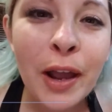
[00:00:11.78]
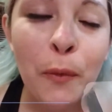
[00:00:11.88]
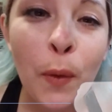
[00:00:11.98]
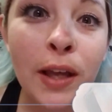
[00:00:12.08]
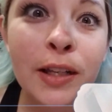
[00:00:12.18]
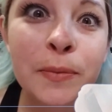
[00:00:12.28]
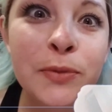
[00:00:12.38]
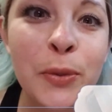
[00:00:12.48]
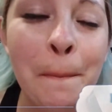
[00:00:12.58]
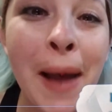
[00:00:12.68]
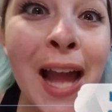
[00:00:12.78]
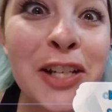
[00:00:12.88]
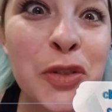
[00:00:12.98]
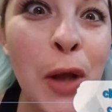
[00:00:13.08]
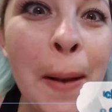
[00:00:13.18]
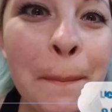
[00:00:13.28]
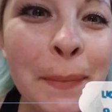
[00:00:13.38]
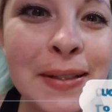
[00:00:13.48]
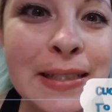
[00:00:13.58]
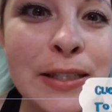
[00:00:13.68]
and welcome to My Drunk
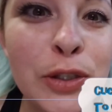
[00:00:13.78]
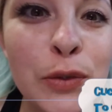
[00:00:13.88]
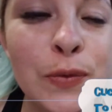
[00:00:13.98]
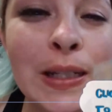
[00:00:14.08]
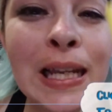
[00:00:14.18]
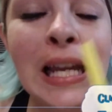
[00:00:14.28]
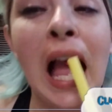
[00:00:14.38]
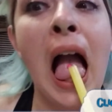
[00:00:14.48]
Patisserie.